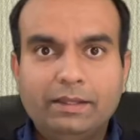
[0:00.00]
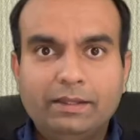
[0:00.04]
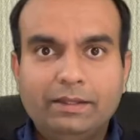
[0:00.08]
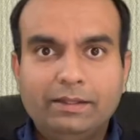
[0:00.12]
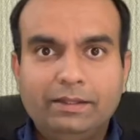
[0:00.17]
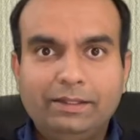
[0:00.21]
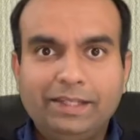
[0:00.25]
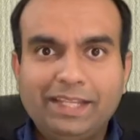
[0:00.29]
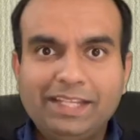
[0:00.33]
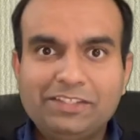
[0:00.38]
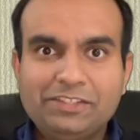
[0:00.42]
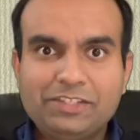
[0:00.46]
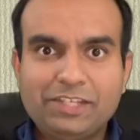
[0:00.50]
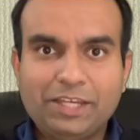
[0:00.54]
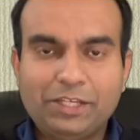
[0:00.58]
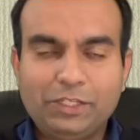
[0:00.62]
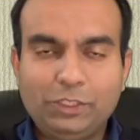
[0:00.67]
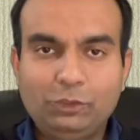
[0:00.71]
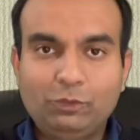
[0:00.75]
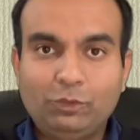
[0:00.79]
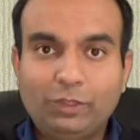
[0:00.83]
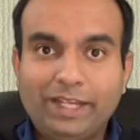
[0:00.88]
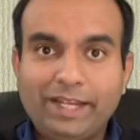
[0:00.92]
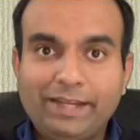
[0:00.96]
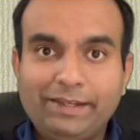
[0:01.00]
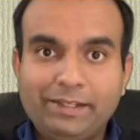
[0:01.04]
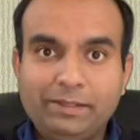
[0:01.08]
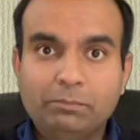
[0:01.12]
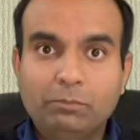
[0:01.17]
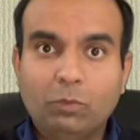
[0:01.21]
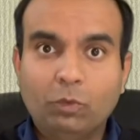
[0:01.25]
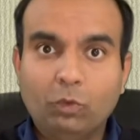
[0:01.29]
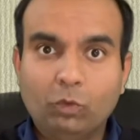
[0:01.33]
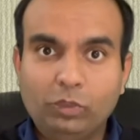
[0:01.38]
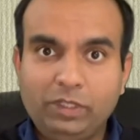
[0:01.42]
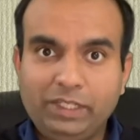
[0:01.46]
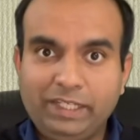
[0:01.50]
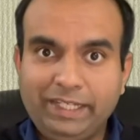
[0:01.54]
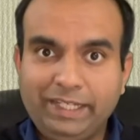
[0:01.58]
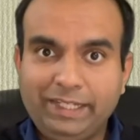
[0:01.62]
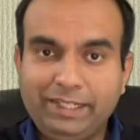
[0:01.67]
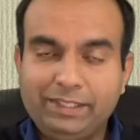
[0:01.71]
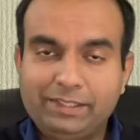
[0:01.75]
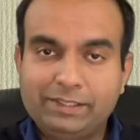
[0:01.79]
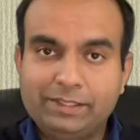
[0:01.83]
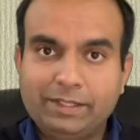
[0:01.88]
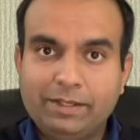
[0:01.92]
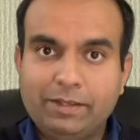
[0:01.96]
Let's say you're getting more
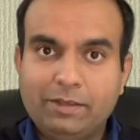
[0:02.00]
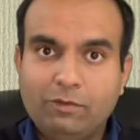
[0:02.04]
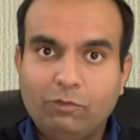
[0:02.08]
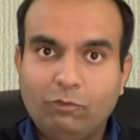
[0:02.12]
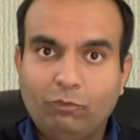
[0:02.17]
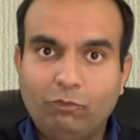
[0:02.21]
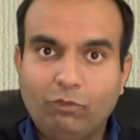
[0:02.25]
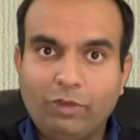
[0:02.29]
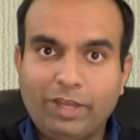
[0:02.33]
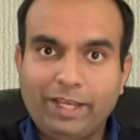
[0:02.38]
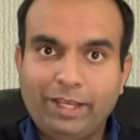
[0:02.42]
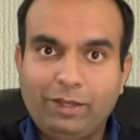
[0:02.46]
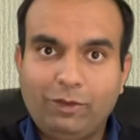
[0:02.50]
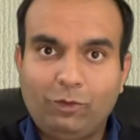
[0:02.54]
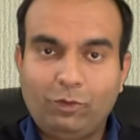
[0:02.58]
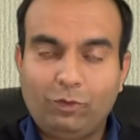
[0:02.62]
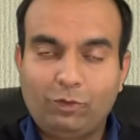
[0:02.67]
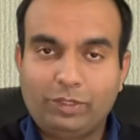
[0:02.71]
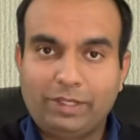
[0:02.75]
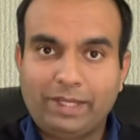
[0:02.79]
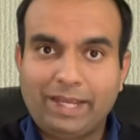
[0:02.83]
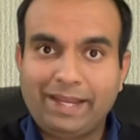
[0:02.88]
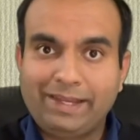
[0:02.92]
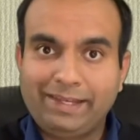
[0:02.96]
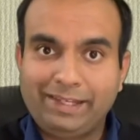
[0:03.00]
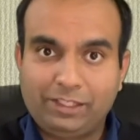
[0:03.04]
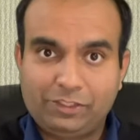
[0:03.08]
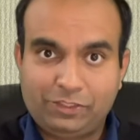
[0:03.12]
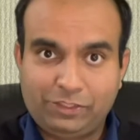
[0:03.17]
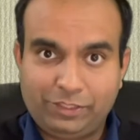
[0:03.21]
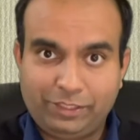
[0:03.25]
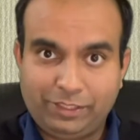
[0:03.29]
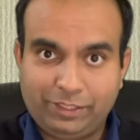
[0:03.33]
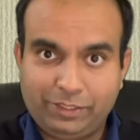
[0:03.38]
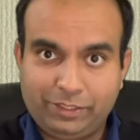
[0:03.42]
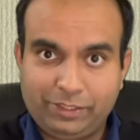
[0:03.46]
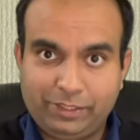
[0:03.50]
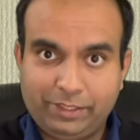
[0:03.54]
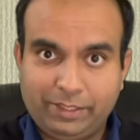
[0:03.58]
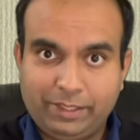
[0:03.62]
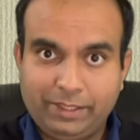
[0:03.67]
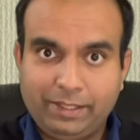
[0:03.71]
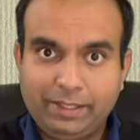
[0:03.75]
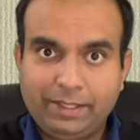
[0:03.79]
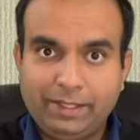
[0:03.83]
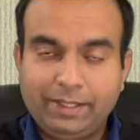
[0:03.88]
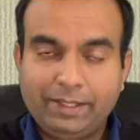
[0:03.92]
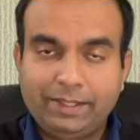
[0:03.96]
leads via organic search.
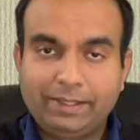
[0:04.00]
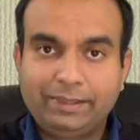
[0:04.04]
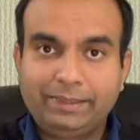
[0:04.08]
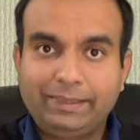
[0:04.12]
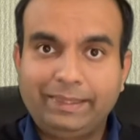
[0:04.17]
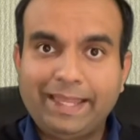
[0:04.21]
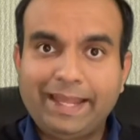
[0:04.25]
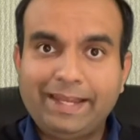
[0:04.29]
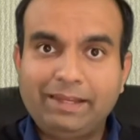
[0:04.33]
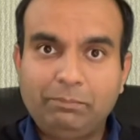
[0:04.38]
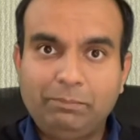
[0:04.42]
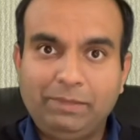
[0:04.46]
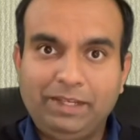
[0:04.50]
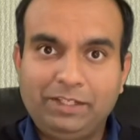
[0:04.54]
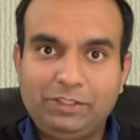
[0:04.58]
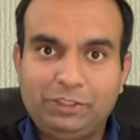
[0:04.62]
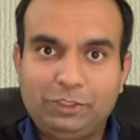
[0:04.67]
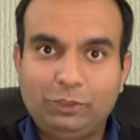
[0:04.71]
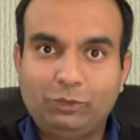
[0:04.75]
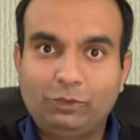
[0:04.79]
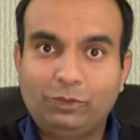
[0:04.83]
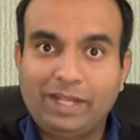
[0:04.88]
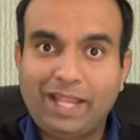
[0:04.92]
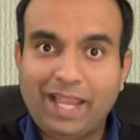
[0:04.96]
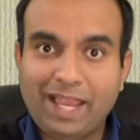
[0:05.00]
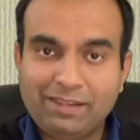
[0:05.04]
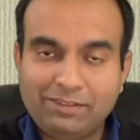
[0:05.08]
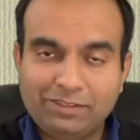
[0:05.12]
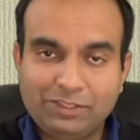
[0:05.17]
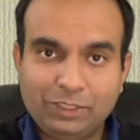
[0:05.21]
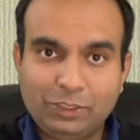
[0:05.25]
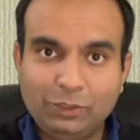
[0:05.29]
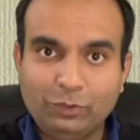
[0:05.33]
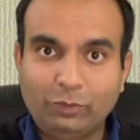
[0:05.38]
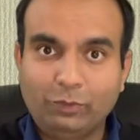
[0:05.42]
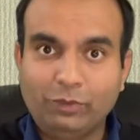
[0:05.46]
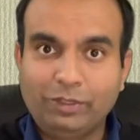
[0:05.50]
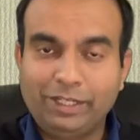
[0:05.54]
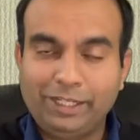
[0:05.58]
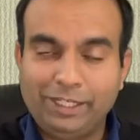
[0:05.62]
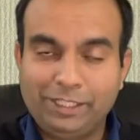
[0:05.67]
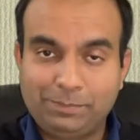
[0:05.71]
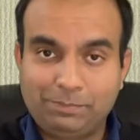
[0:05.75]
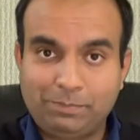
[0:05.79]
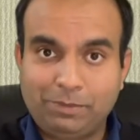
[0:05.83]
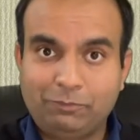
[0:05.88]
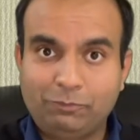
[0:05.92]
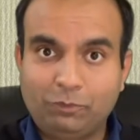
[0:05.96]
That means your SEO is
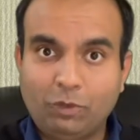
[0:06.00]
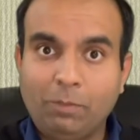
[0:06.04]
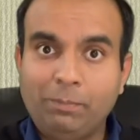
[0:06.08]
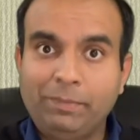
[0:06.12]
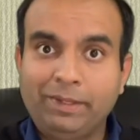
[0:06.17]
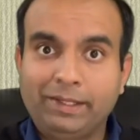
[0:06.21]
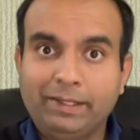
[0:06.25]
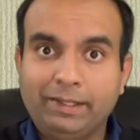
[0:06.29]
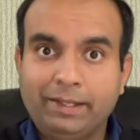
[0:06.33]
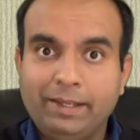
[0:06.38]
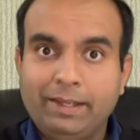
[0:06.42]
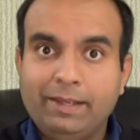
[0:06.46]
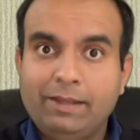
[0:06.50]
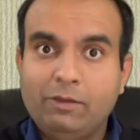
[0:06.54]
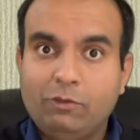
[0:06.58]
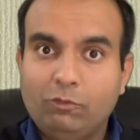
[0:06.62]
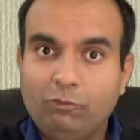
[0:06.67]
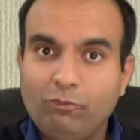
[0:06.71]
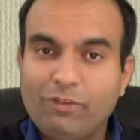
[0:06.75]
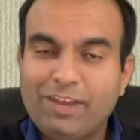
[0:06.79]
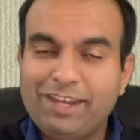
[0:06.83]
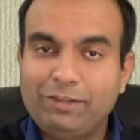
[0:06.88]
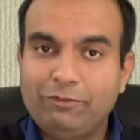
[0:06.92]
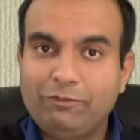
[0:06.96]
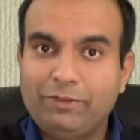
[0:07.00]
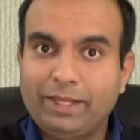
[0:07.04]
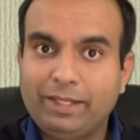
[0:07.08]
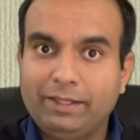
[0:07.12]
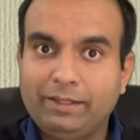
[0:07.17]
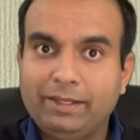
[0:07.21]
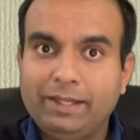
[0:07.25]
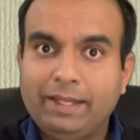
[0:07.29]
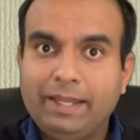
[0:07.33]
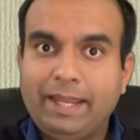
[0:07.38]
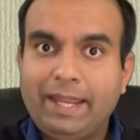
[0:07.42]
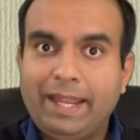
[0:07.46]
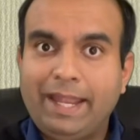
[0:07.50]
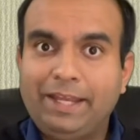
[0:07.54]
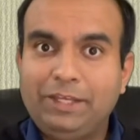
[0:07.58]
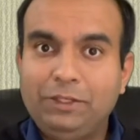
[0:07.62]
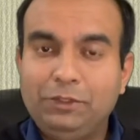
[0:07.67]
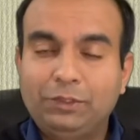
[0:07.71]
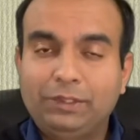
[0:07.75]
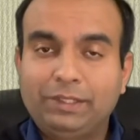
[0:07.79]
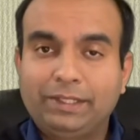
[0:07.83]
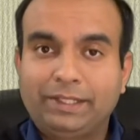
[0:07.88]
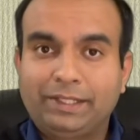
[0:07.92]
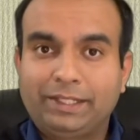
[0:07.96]
performing very well, and you
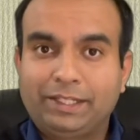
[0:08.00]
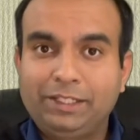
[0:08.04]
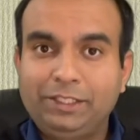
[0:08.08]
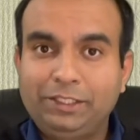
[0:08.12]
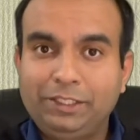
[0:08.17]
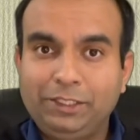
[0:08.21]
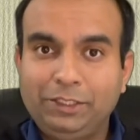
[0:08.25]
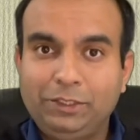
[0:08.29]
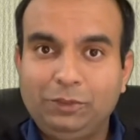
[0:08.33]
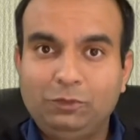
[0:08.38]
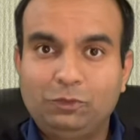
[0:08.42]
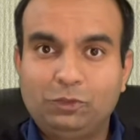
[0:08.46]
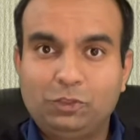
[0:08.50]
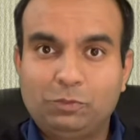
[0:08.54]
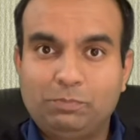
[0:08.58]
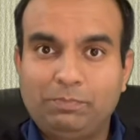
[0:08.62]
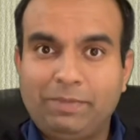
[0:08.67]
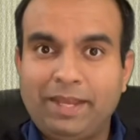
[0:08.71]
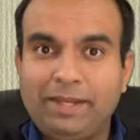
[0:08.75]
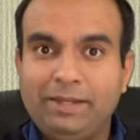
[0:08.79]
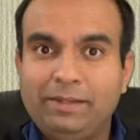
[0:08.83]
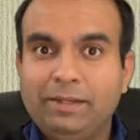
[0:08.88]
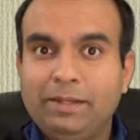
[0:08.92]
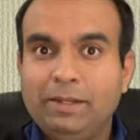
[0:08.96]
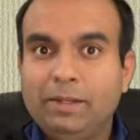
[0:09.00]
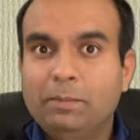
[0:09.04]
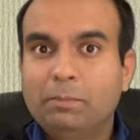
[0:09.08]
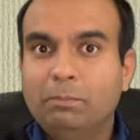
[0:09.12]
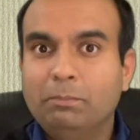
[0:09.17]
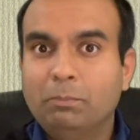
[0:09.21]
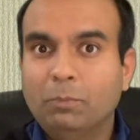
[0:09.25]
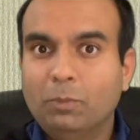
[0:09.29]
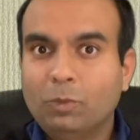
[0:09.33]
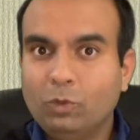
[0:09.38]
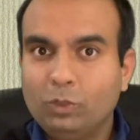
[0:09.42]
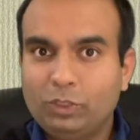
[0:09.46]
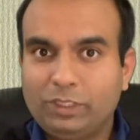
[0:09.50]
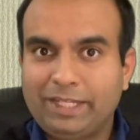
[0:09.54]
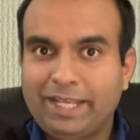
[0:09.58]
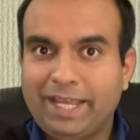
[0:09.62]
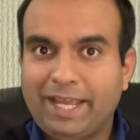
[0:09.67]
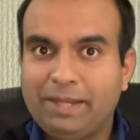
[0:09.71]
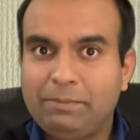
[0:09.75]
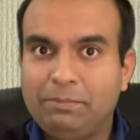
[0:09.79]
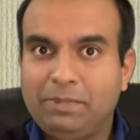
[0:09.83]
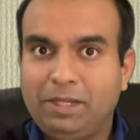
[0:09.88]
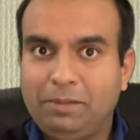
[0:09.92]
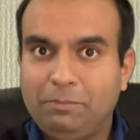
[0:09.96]
can continue to spend more
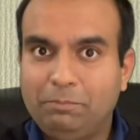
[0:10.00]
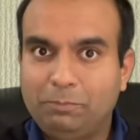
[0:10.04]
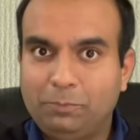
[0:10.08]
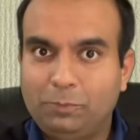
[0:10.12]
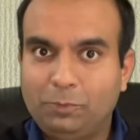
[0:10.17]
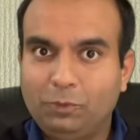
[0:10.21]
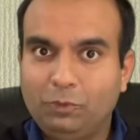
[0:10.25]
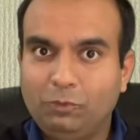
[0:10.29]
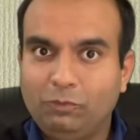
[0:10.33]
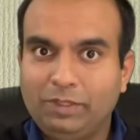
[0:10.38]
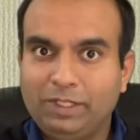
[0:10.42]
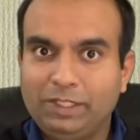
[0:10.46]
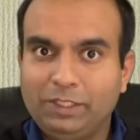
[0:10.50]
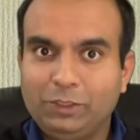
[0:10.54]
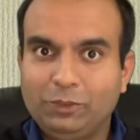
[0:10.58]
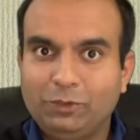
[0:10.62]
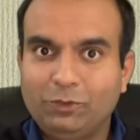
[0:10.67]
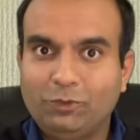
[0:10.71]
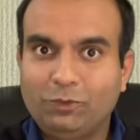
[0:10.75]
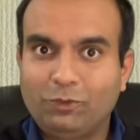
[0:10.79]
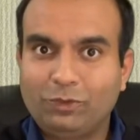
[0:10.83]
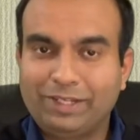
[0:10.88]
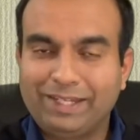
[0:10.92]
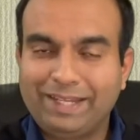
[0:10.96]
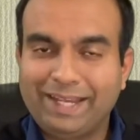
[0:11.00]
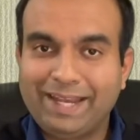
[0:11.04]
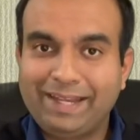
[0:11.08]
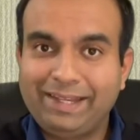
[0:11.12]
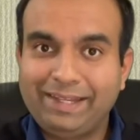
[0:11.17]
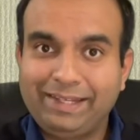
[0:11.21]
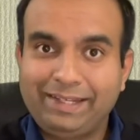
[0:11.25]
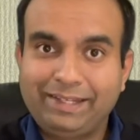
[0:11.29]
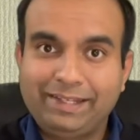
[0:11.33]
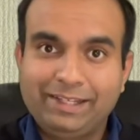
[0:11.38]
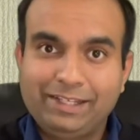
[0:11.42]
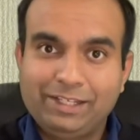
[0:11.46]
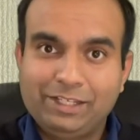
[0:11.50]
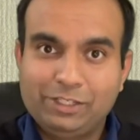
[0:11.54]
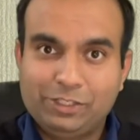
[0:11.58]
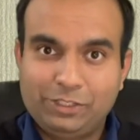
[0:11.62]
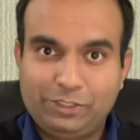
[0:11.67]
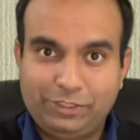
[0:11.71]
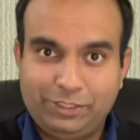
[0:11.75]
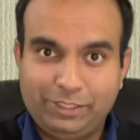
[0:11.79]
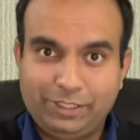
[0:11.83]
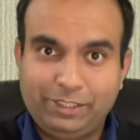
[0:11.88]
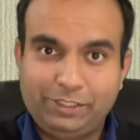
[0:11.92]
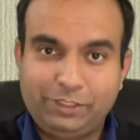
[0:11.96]
time improving your organic
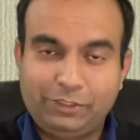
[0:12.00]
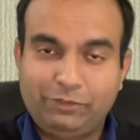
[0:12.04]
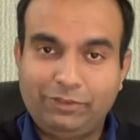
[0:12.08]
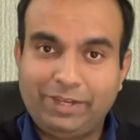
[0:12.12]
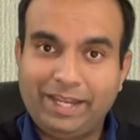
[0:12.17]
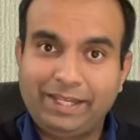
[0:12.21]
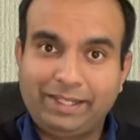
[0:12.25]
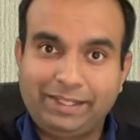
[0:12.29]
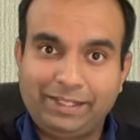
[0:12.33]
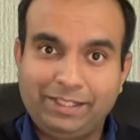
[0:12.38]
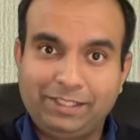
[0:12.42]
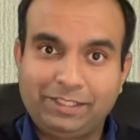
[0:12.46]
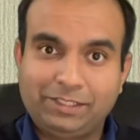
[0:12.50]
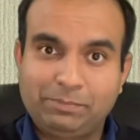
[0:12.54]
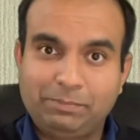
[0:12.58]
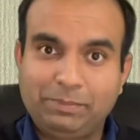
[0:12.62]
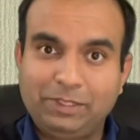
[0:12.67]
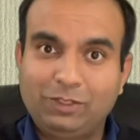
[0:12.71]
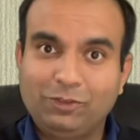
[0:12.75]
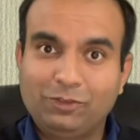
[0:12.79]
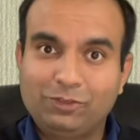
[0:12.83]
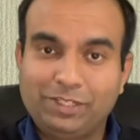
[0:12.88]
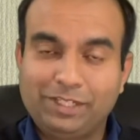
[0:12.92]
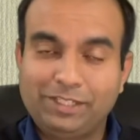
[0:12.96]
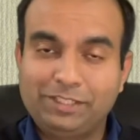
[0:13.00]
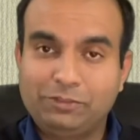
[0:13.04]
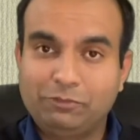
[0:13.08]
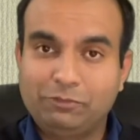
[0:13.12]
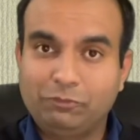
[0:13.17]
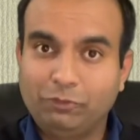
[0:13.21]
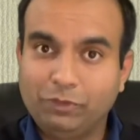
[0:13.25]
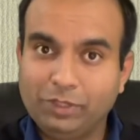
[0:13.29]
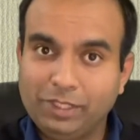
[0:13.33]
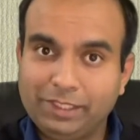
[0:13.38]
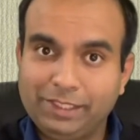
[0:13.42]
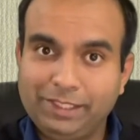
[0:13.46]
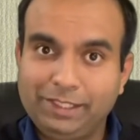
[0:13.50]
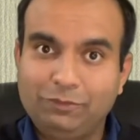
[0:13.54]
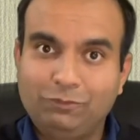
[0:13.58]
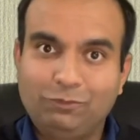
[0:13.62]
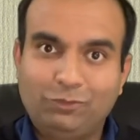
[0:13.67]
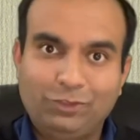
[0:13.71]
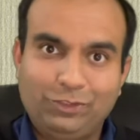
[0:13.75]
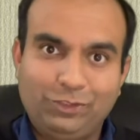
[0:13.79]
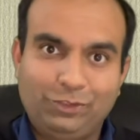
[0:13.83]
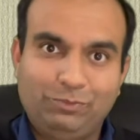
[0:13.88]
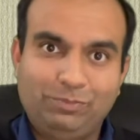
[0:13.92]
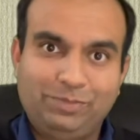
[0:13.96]
search rankings because it's working for
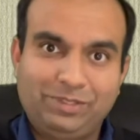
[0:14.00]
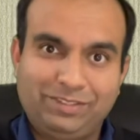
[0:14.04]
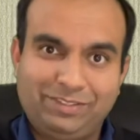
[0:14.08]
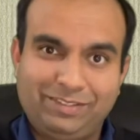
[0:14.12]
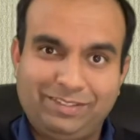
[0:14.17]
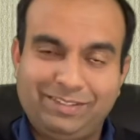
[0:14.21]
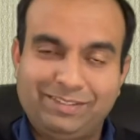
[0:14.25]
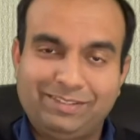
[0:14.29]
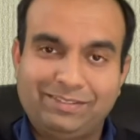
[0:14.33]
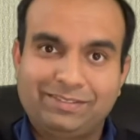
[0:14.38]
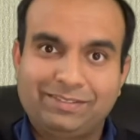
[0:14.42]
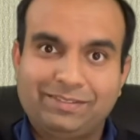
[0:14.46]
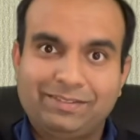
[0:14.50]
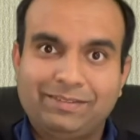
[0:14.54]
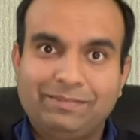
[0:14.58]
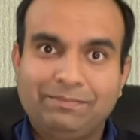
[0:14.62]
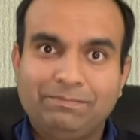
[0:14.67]
your business.